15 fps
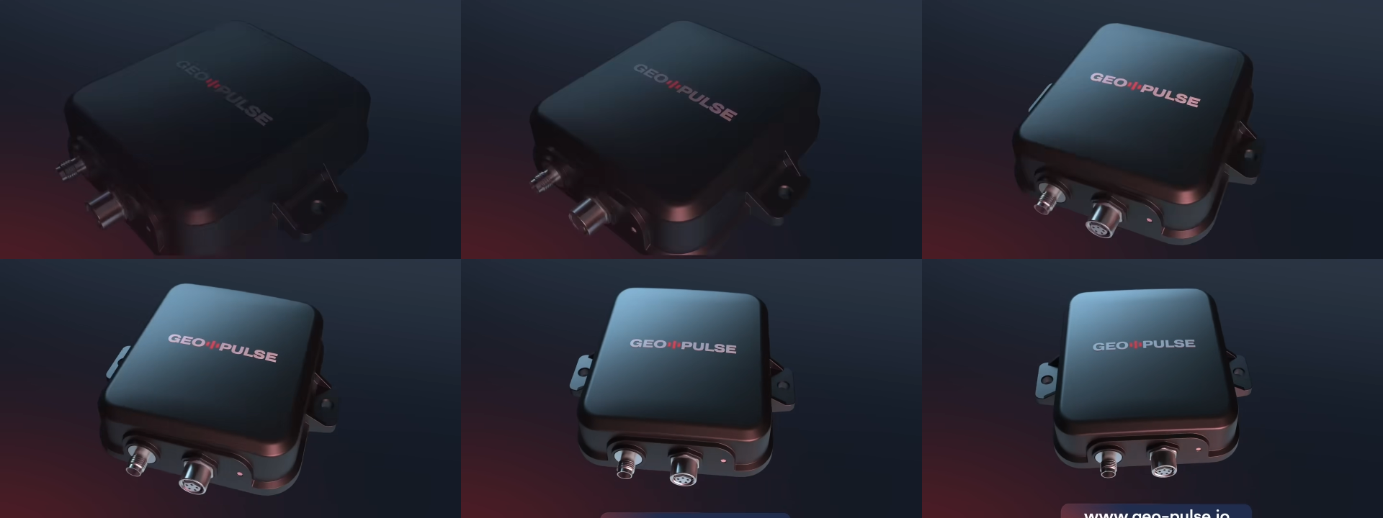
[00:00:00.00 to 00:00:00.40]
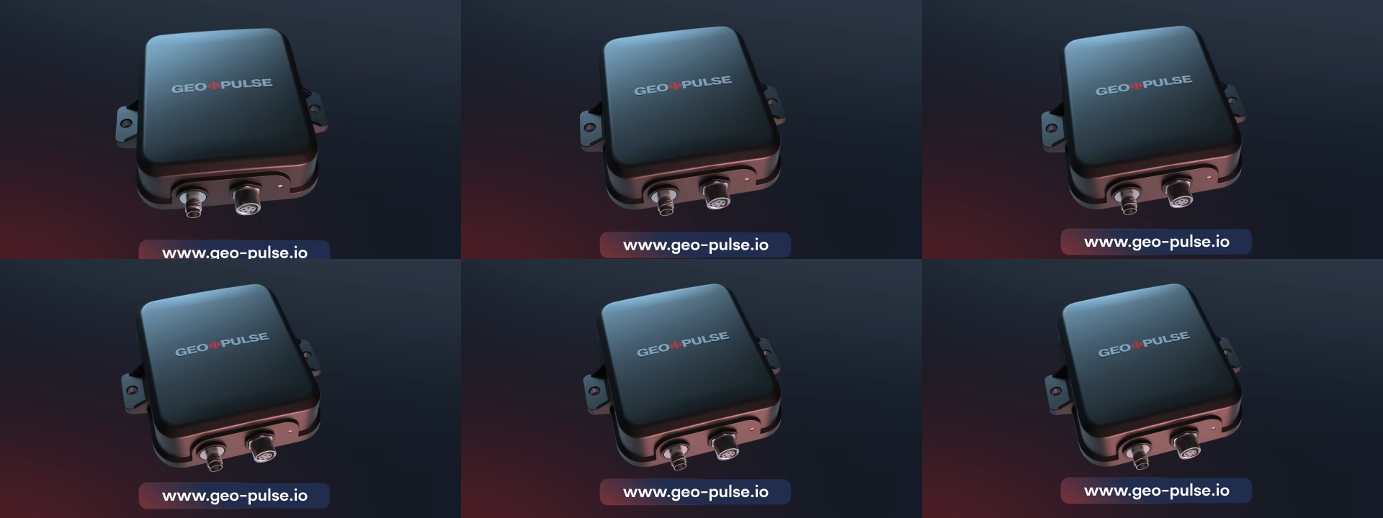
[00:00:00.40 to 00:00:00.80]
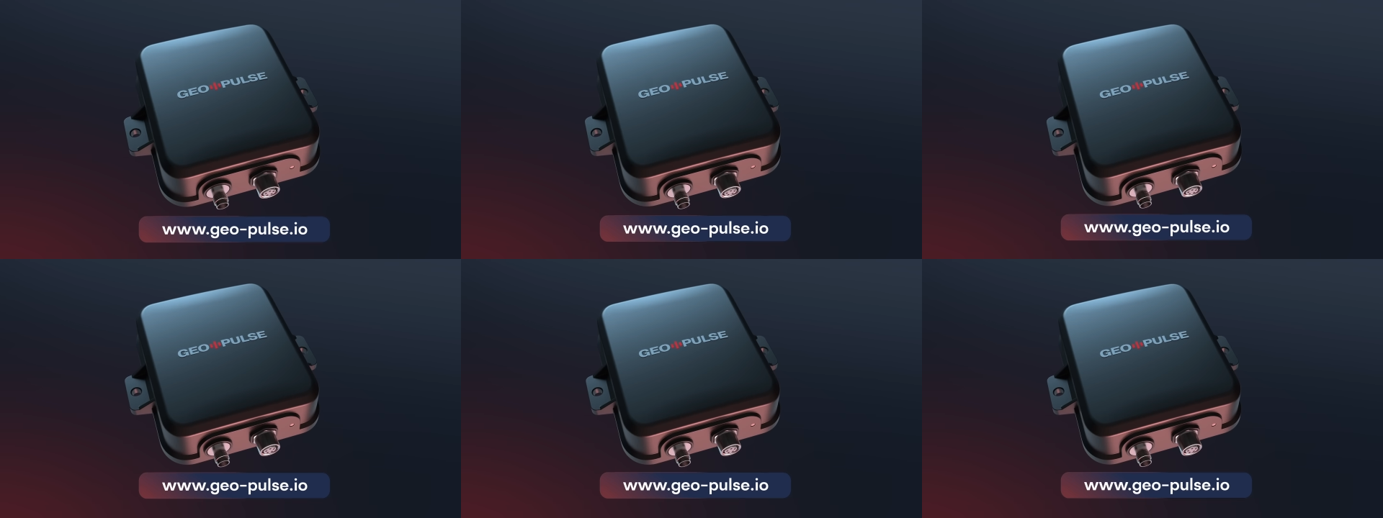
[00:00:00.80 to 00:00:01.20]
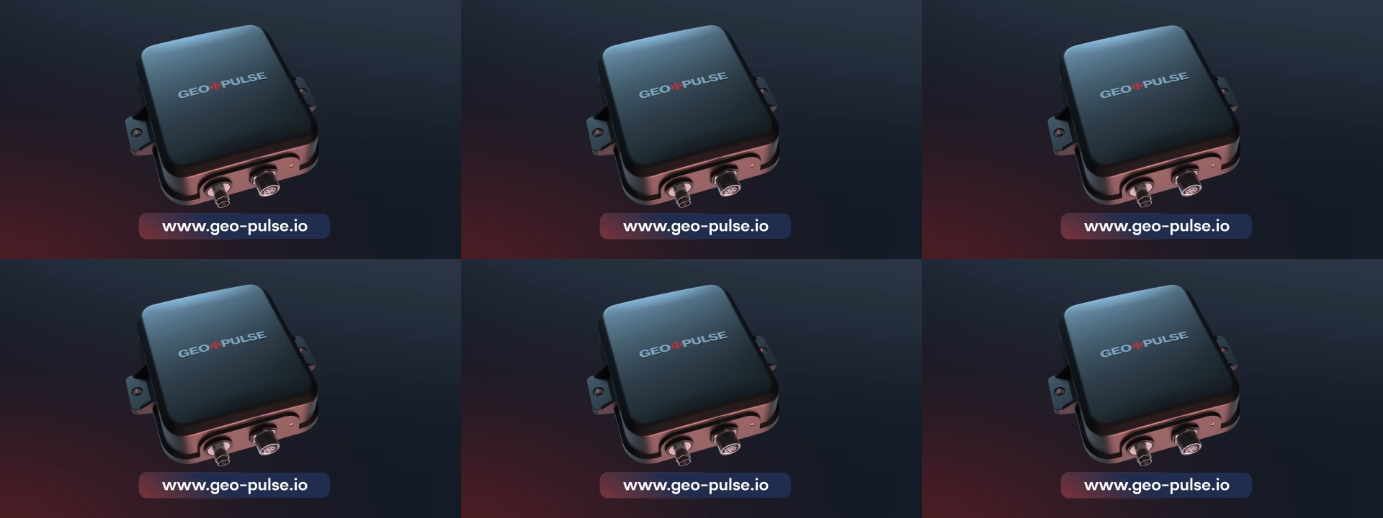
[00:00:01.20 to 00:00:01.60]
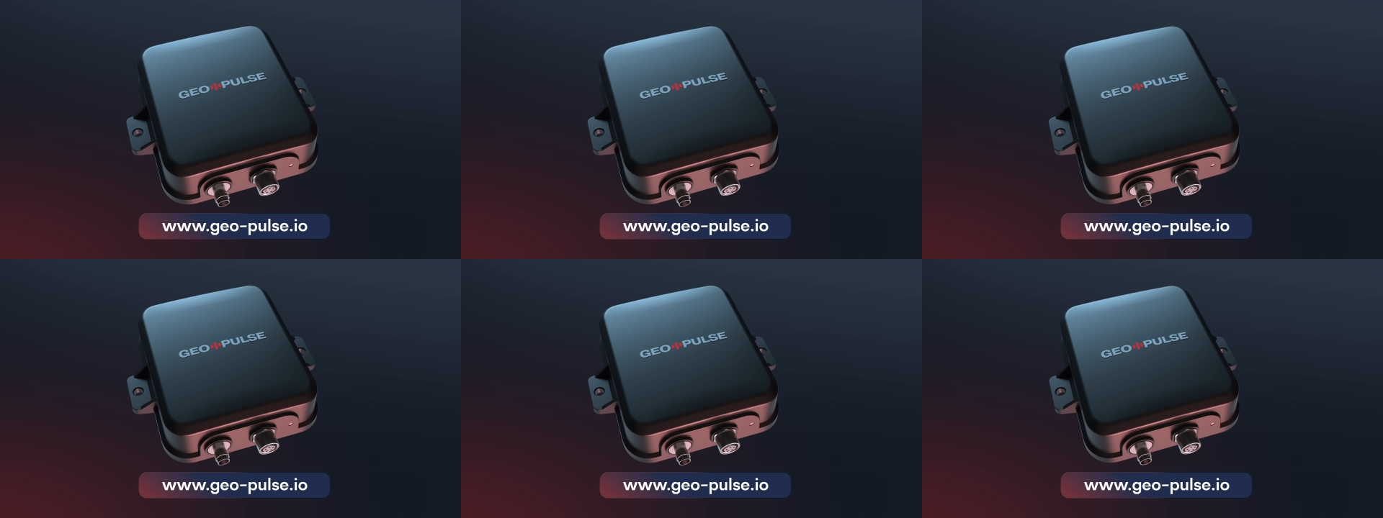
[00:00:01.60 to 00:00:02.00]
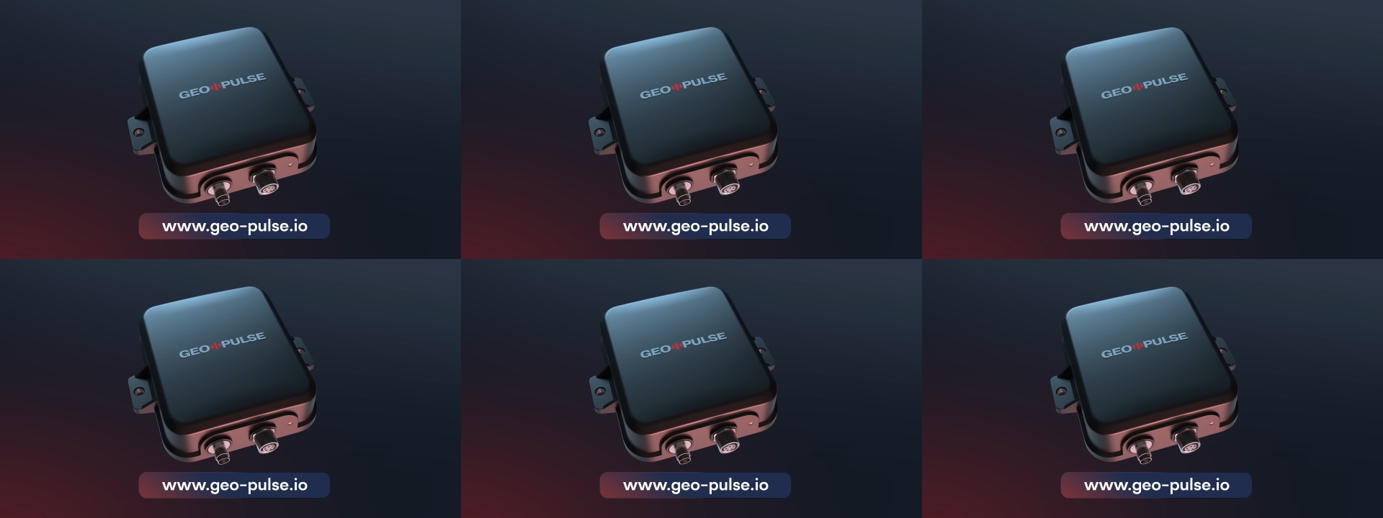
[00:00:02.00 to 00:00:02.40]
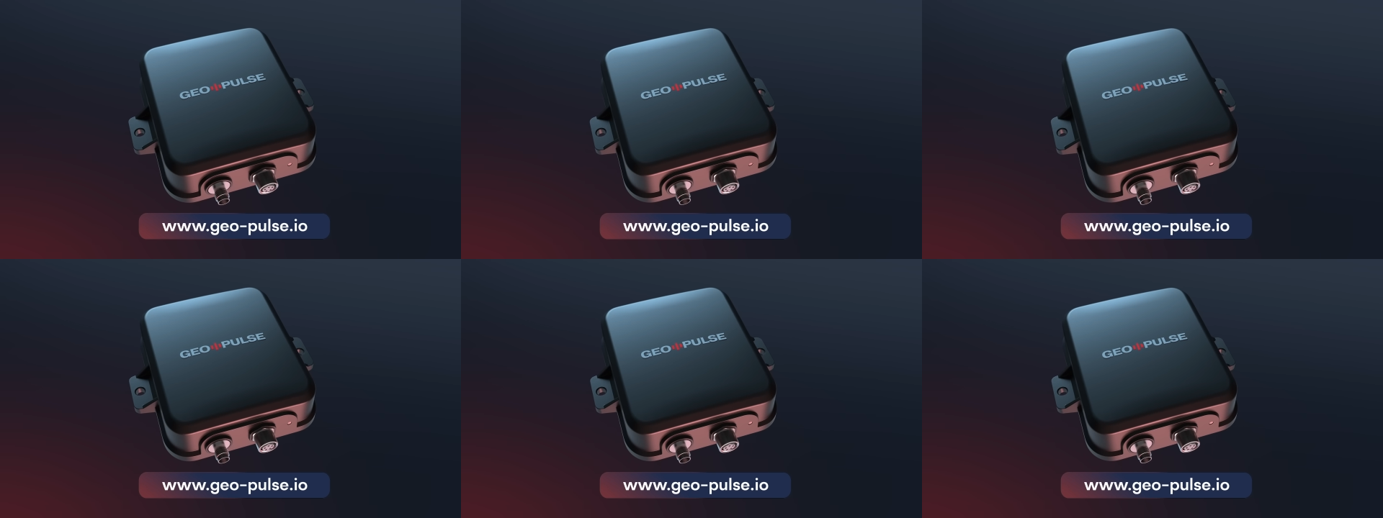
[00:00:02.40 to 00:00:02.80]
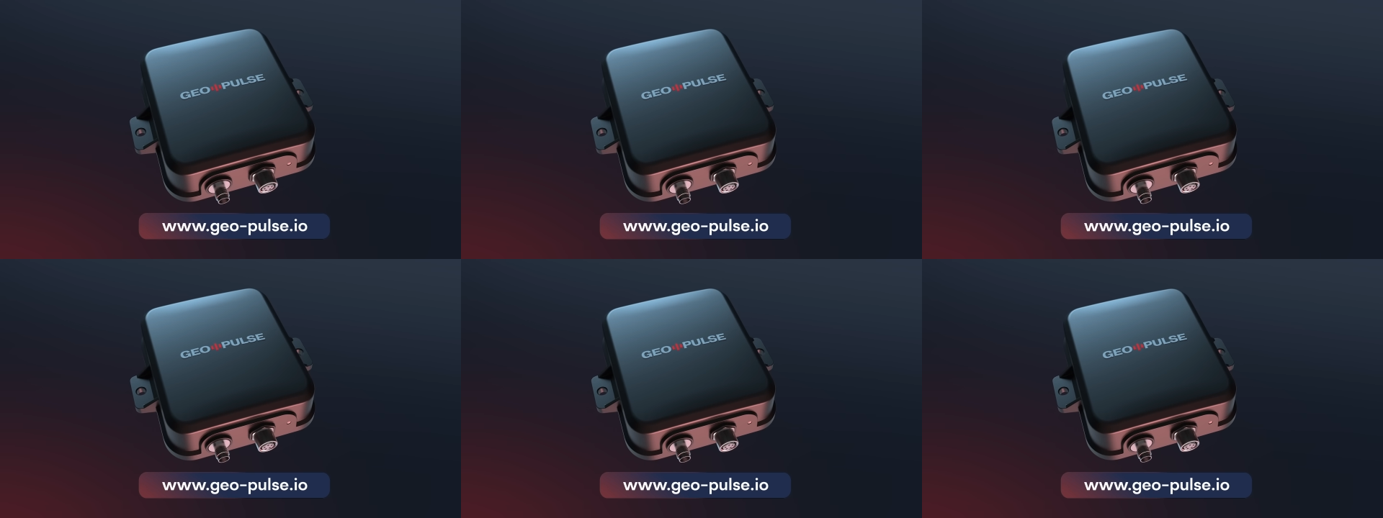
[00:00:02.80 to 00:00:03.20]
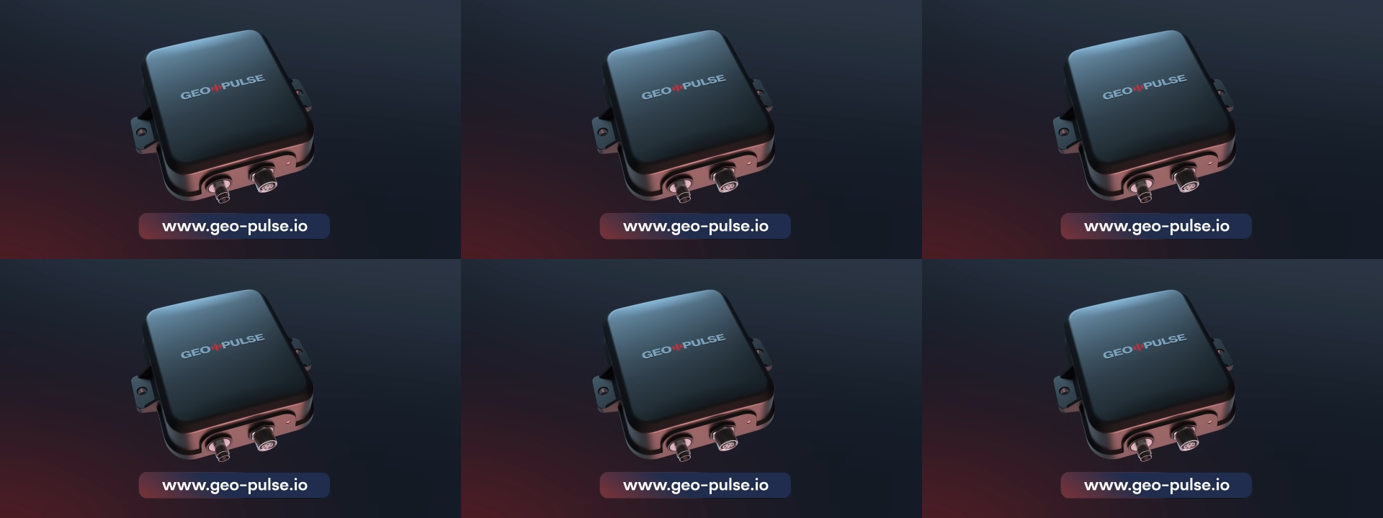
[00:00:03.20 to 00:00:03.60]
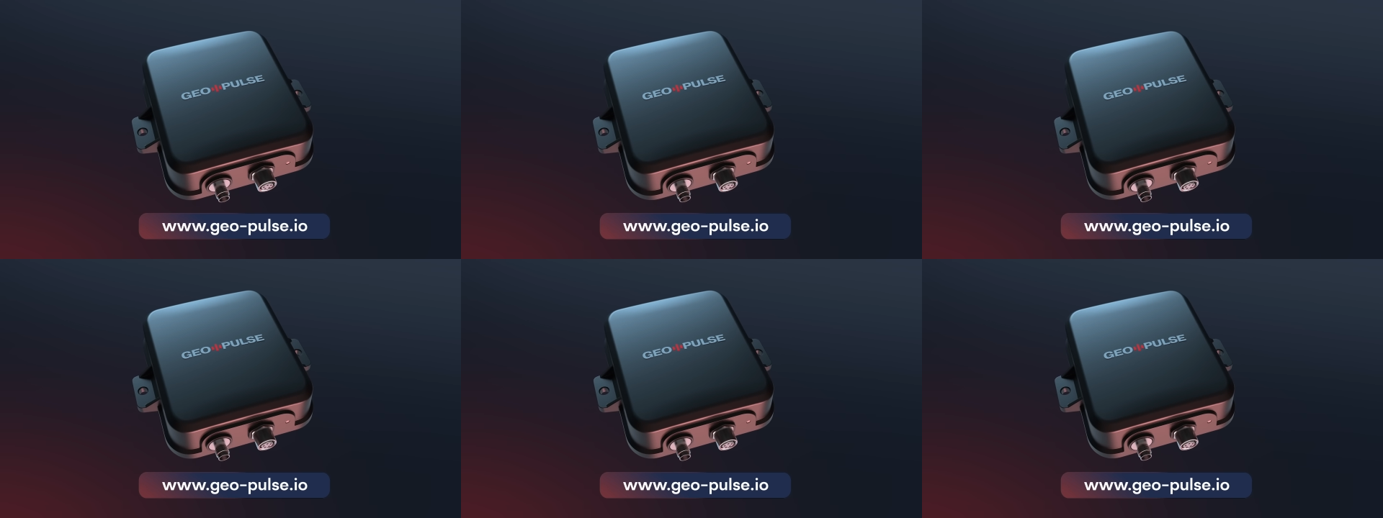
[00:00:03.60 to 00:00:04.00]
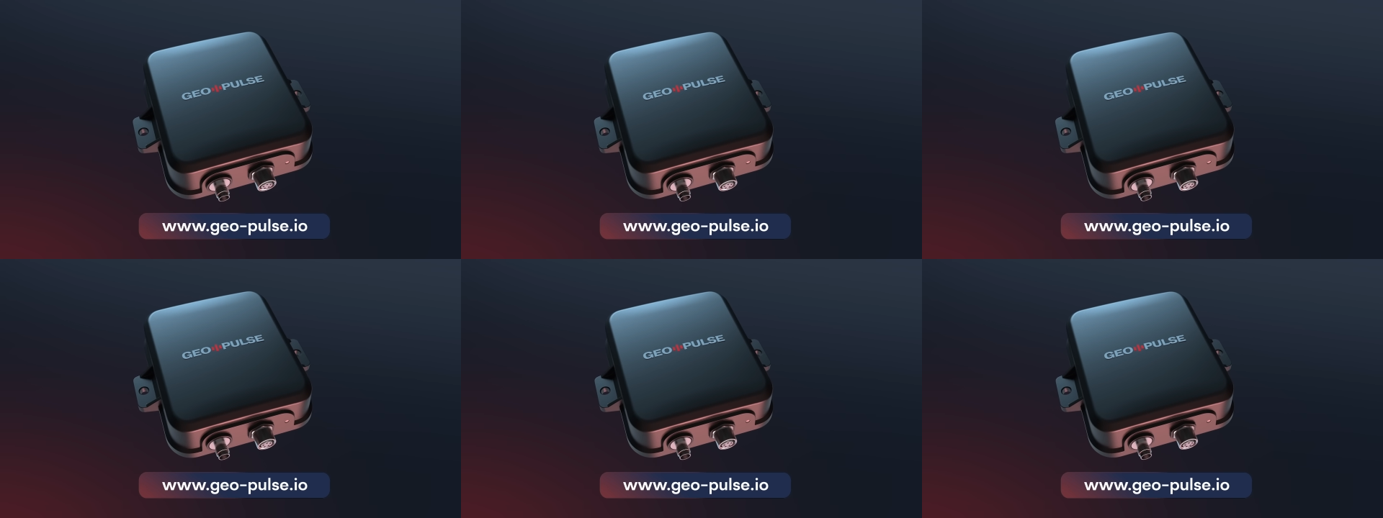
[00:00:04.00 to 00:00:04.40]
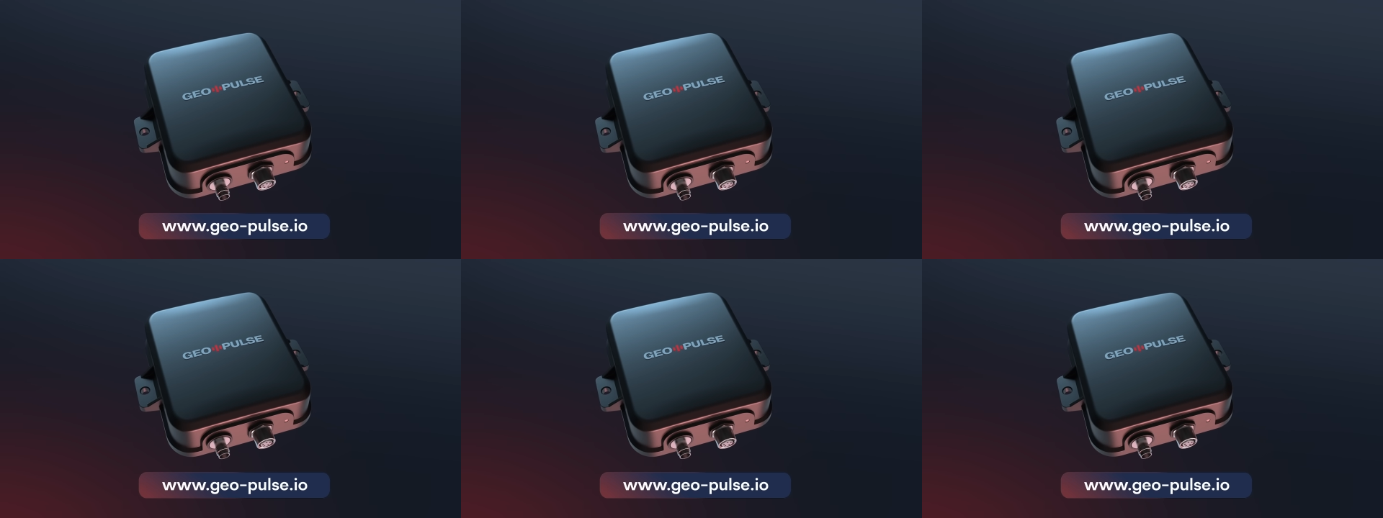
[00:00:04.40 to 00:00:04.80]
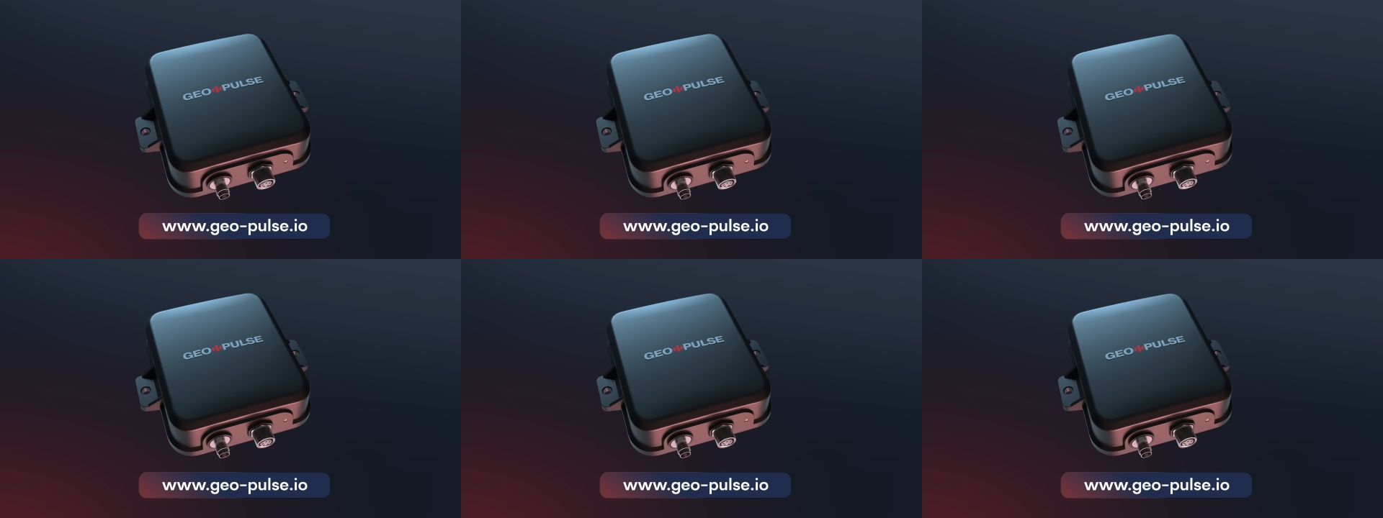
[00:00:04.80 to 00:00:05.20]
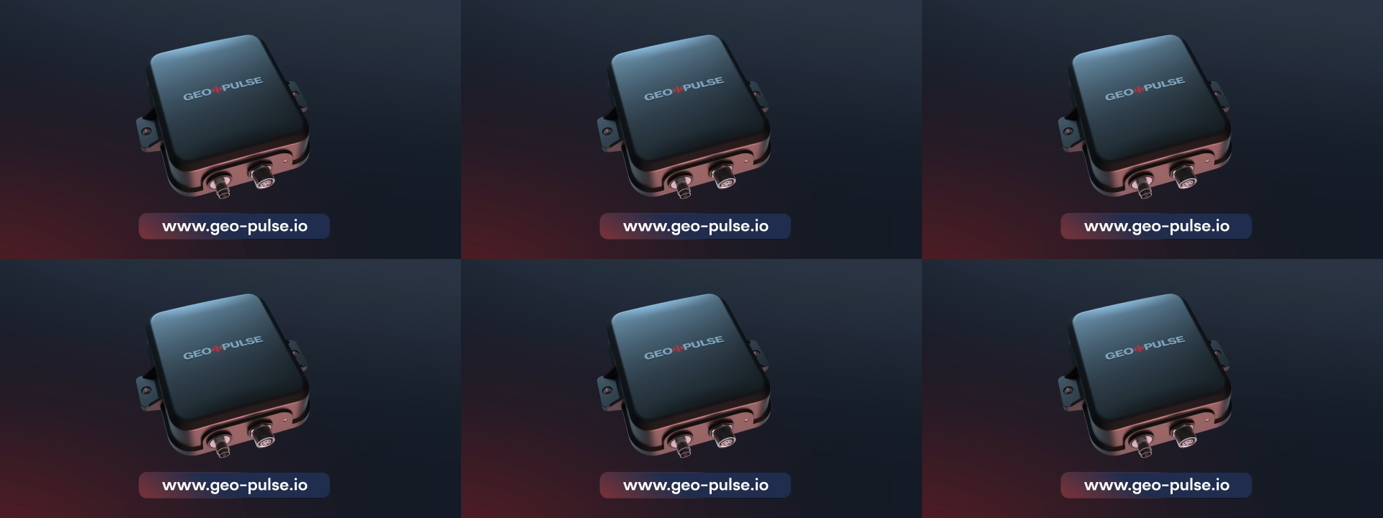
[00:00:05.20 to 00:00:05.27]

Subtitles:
(no speaker visible)